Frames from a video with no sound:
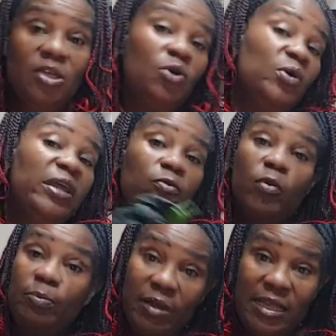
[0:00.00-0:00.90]
Go ahead and
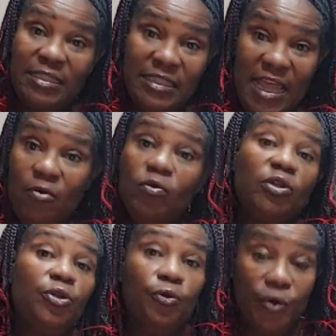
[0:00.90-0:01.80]
replace that with
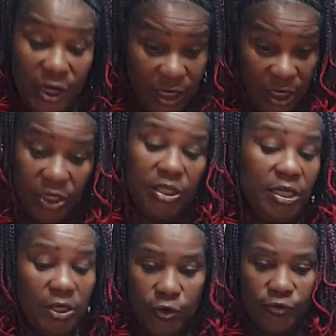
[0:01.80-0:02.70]
the green
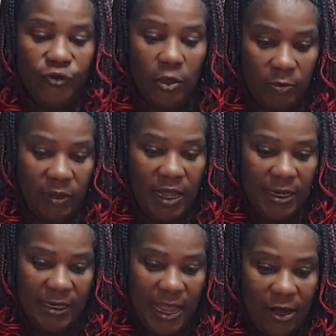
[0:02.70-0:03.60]
onion or something
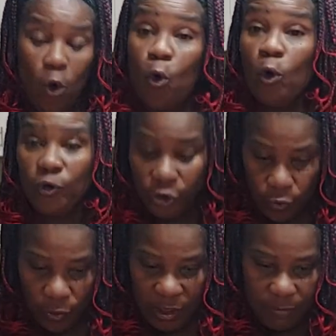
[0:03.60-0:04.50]
like that, or the
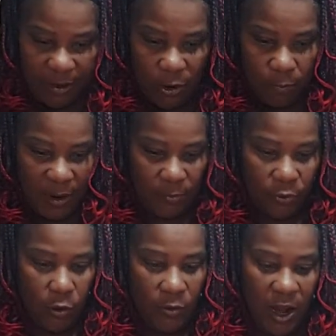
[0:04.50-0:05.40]
green bell
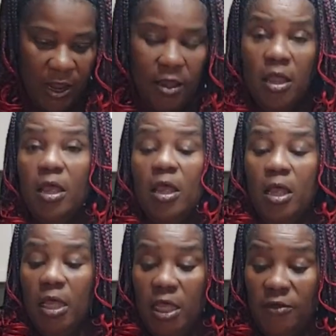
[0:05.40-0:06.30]
pepper, all right?
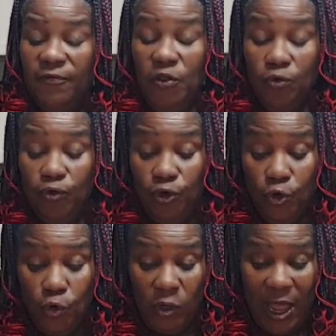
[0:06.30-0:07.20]
If you
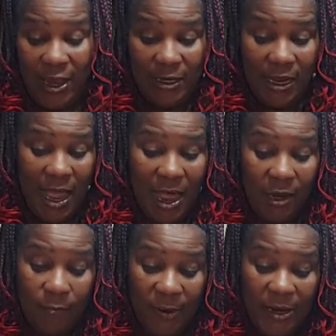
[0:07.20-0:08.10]
do like the
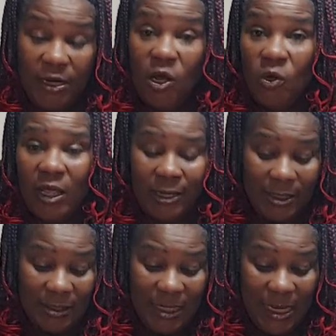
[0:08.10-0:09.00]
jalapeno, like I
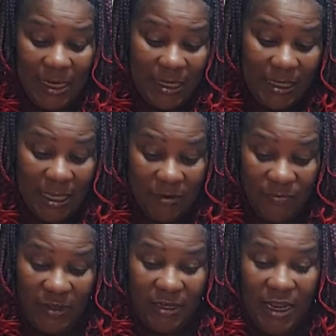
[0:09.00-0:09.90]
said, it
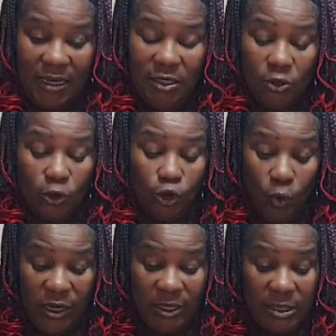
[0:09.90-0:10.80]
gives it that little
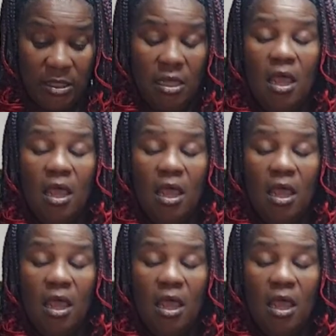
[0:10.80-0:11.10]
twist.